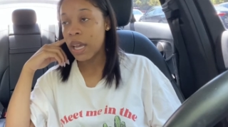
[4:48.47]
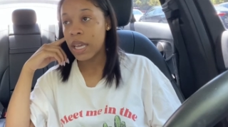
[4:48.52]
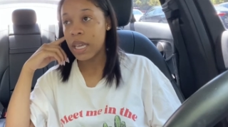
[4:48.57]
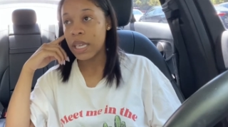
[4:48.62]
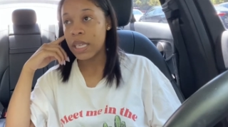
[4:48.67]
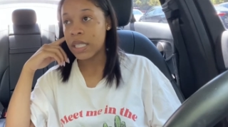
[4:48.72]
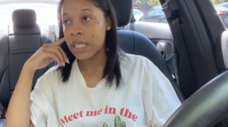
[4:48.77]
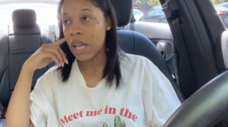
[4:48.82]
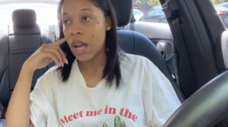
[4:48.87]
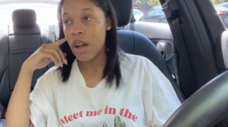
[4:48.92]

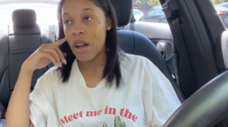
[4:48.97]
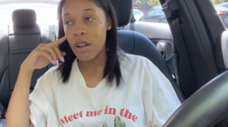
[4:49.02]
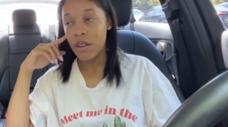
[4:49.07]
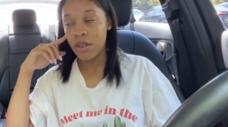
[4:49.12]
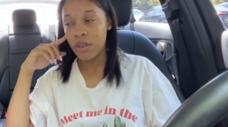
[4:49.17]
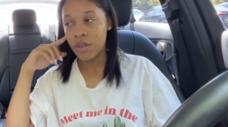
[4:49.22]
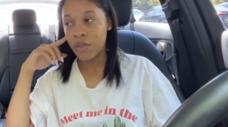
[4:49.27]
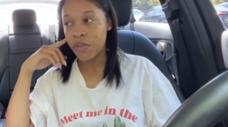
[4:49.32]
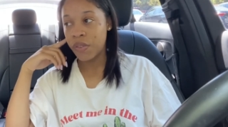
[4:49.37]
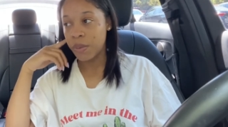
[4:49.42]
is all
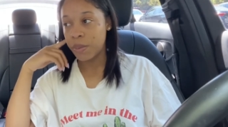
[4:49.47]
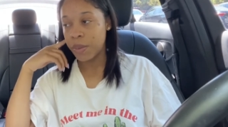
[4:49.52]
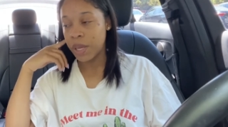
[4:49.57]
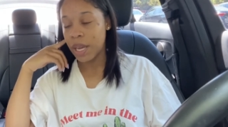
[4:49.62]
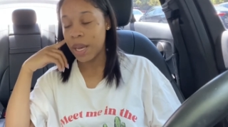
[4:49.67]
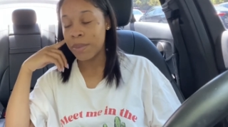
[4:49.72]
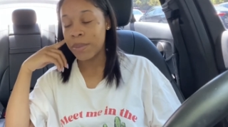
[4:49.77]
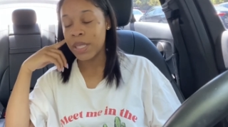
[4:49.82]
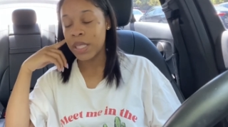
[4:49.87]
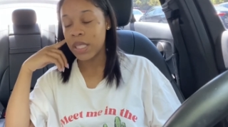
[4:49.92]
new for me.
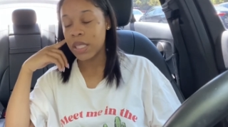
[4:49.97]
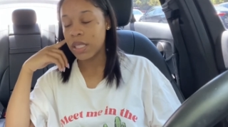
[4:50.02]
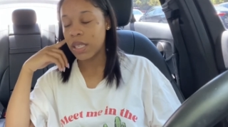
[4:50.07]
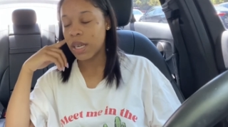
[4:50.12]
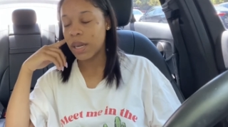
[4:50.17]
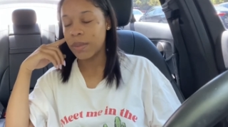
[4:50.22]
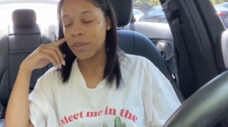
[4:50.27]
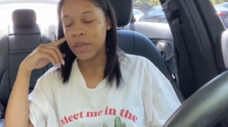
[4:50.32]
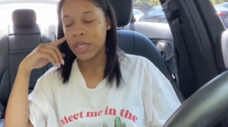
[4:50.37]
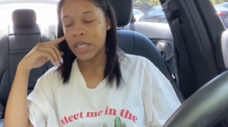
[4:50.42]
I'm
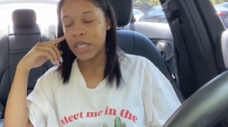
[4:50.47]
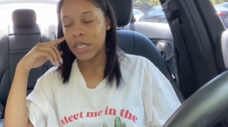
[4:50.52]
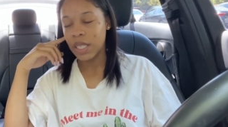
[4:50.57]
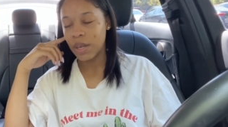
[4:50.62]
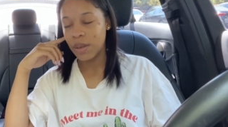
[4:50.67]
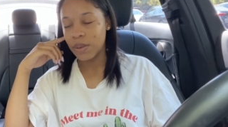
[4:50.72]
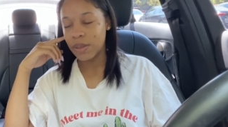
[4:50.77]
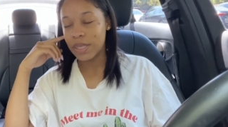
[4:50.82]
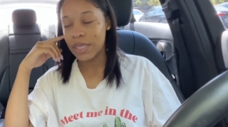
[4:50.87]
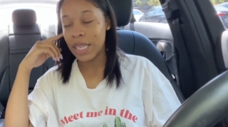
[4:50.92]
I'm
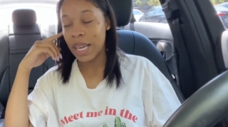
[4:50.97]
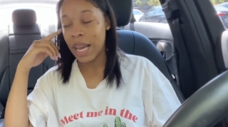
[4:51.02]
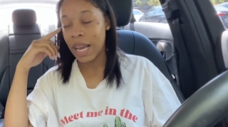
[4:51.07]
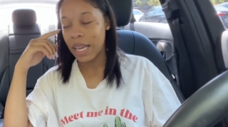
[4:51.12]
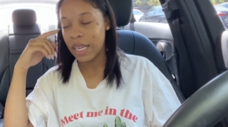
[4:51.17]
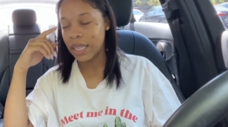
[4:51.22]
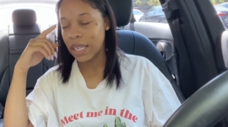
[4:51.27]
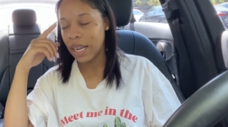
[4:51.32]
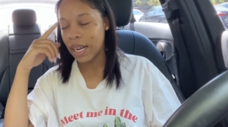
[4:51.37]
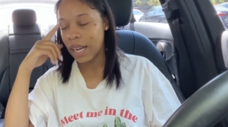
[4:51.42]
so tired.
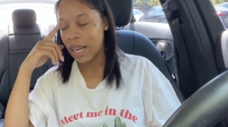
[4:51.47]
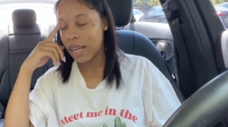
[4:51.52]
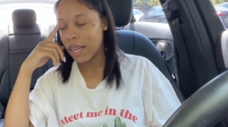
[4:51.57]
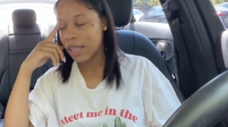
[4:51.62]
Like